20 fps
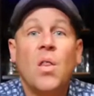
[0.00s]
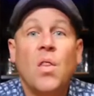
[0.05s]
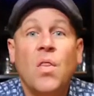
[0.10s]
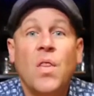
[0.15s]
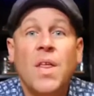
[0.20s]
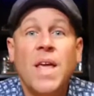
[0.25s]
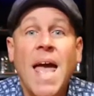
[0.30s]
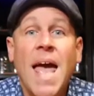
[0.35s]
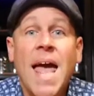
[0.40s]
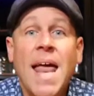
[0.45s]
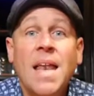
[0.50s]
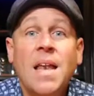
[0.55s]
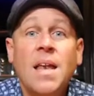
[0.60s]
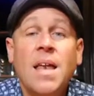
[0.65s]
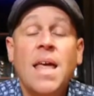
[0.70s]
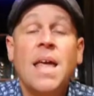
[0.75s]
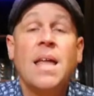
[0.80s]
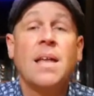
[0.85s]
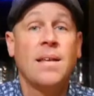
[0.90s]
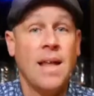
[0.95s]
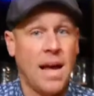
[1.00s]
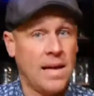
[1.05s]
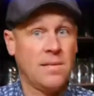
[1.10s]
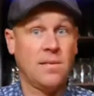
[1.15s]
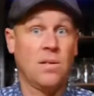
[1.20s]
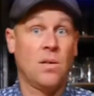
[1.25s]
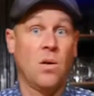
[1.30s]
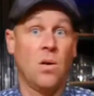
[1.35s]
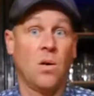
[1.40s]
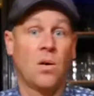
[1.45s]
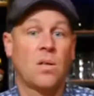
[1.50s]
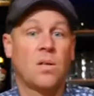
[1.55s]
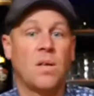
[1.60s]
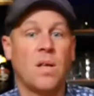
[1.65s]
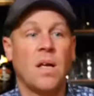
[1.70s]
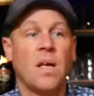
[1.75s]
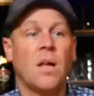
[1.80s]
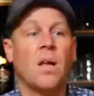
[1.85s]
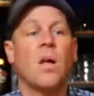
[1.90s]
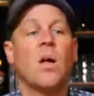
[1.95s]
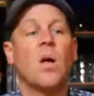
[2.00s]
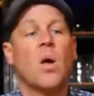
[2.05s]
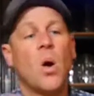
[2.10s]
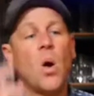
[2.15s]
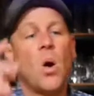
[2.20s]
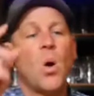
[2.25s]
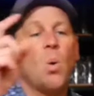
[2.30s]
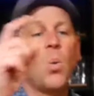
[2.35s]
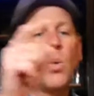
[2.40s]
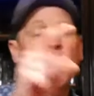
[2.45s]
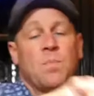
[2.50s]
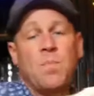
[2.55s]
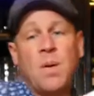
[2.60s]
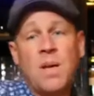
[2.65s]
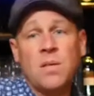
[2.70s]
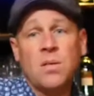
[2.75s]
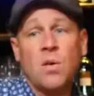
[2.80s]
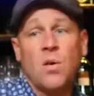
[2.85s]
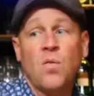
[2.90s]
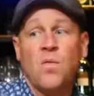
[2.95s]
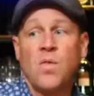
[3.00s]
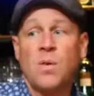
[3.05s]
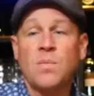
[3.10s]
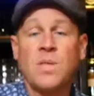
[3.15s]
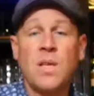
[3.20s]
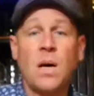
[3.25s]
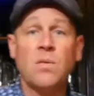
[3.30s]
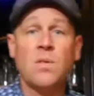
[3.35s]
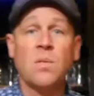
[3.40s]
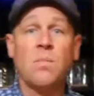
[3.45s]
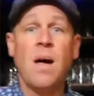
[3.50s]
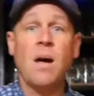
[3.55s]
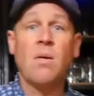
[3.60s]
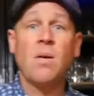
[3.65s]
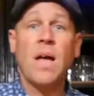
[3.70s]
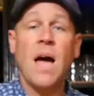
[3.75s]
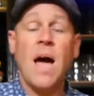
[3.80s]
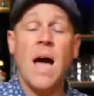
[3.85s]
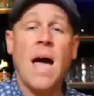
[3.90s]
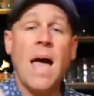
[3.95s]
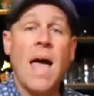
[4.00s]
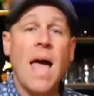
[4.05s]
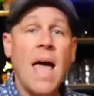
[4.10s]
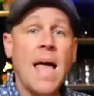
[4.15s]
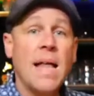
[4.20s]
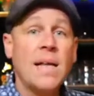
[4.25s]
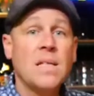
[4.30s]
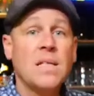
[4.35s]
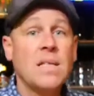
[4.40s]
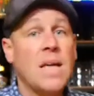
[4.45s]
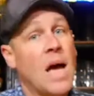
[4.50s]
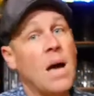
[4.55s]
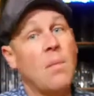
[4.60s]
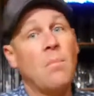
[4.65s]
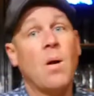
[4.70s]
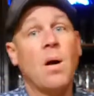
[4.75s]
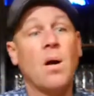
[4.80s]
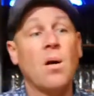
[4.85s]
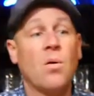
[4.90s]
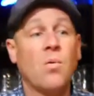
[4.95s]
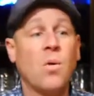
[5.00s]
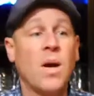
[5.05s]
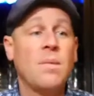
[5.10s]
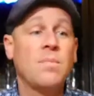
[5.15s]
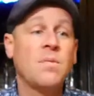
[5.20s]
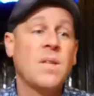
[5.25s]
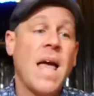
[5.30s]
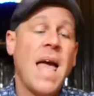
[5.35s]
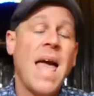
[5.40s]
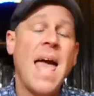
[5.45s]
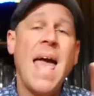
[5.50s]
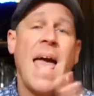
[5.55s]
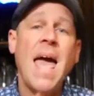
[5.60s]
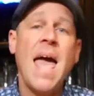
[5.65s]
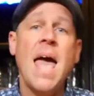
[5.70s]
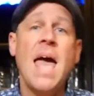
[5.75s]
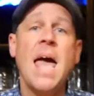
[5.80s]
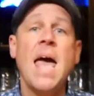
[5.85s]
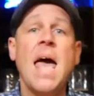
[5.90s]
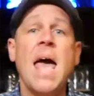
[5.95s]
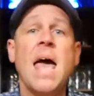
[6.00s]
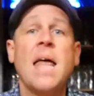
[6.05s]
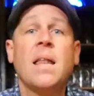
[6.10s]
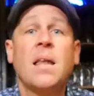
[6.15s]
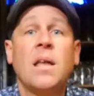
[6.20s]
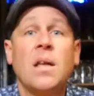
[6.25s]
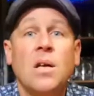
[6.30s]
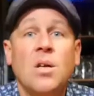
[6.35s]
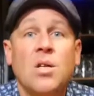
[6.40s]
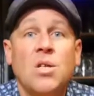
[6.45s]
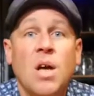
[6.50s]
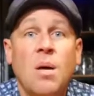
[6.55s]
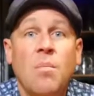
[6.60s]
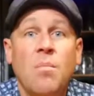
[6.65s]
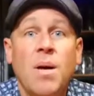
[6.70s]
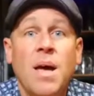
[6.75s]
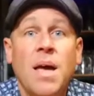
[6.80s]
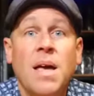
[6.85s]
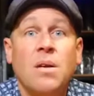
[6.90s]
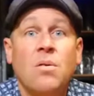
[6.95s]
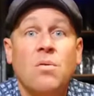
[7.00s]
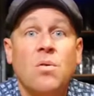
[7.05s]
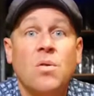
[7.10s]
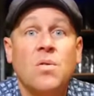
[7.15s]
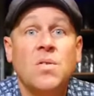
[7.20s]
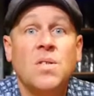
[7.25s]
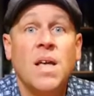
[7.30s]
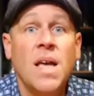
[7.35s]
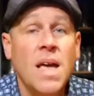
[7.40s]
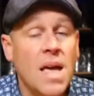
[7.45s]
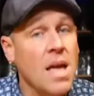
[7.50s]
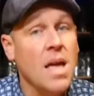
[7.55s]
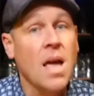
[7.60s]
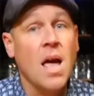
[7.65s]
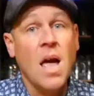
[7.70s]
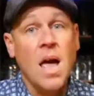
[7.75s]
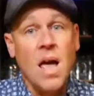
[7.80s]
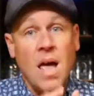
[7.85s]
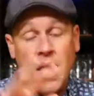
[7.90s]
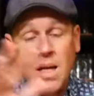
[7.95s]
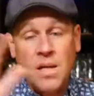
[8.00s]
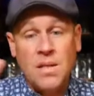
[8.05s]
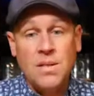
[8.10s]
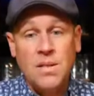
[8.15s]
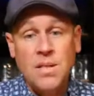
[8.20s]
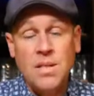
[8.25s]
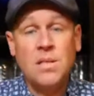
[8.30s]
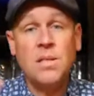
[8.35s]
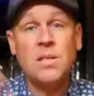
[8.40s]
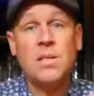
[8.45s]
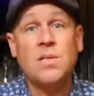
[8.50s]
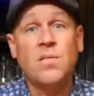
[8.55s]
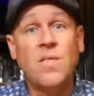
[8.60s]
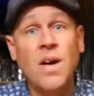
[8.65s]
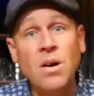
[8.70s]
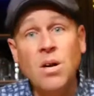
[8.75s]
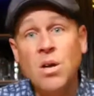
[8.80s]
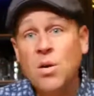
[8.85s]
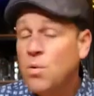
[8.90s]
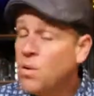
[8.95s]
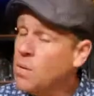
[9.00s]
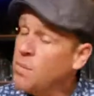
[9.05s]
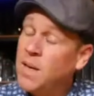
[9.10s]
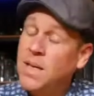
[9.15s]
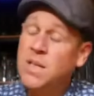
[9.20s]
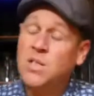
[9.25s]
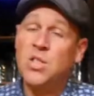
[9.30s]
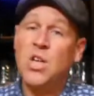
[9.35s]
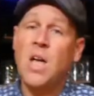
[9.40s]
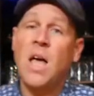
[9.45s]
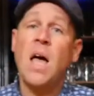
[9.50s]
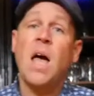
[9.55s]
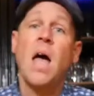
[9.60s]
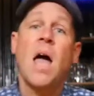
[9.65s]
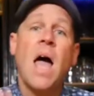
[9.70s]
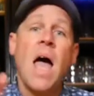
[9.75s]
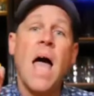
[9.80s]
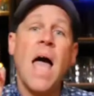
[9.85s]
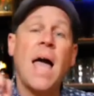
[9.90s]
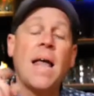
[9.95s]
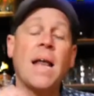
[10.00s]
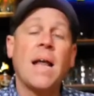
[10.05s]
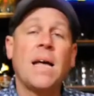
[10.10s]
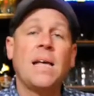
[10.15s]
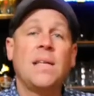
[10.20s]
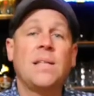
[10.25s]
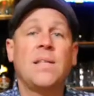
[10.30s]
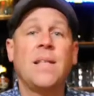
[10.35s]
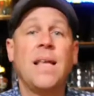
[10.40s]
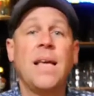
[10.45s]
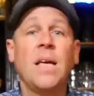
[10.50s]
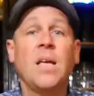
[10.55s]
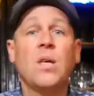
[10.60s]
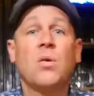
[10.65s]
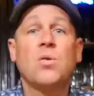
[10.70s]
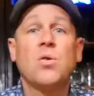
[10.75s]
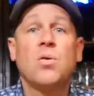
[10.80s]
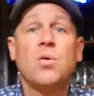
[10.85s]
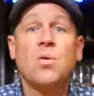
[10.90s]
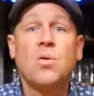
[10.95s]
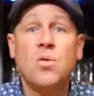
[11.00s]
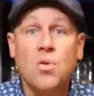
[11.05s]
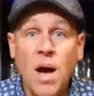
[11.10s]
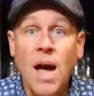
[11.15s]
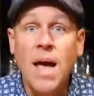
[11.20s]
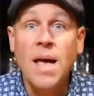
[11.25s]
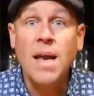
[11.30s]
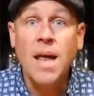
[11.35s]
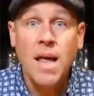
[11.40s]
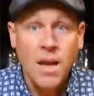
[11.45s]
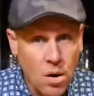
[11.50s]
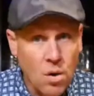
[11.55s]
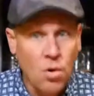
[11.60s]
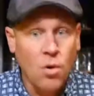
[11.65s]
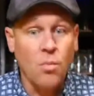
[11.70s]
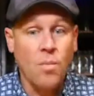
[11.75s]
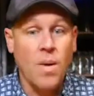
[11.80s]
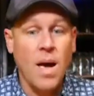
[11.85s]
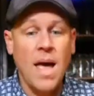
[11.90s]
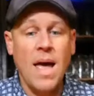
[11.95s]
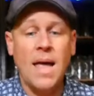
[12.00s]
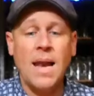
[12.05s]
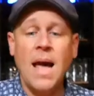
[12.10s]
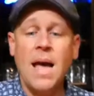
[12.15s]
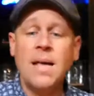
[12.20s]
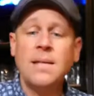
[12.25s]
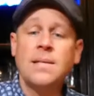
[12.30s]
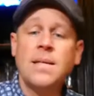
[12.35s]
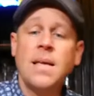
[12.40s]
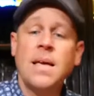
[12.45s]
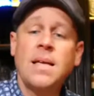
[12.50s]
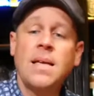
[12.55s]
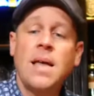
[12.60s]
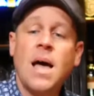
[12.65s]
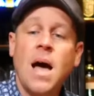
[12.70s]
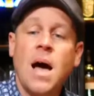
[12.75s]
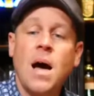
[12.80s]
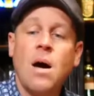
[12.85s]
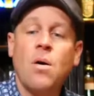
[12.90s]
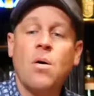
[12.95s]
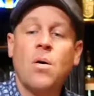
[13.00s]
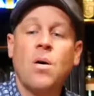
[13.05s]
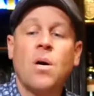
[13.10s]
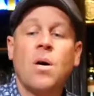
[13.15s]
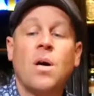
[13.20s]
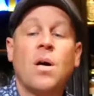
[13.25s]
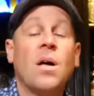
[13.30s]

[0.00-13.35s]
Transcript: the Andean Dusk cocktail with Pisco from South America and some grapes and Champagne Rosé. This is a very cool mixture and I think you should try it at home. And I say now,